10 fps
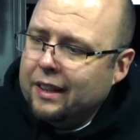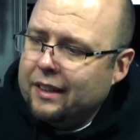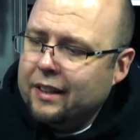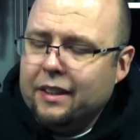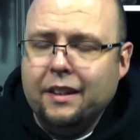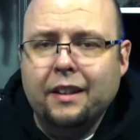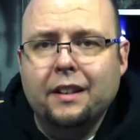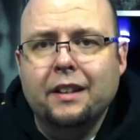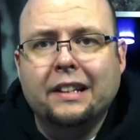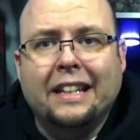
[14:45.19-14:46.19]
and I
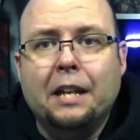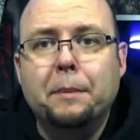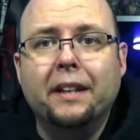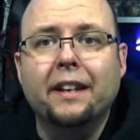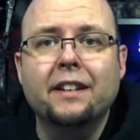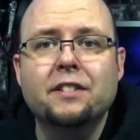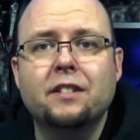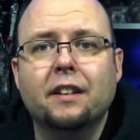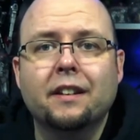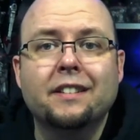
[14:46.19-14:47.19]
think Gaming
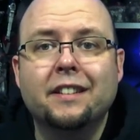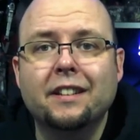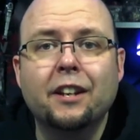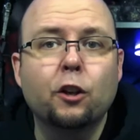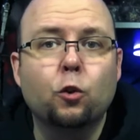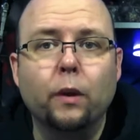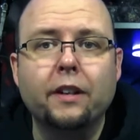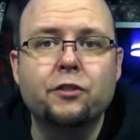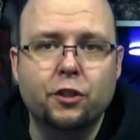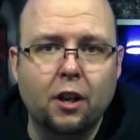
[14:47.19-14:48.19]
Heads did a
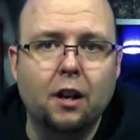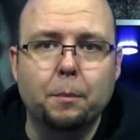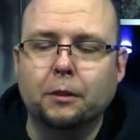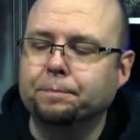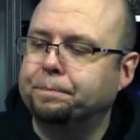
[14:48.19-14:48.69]
great job.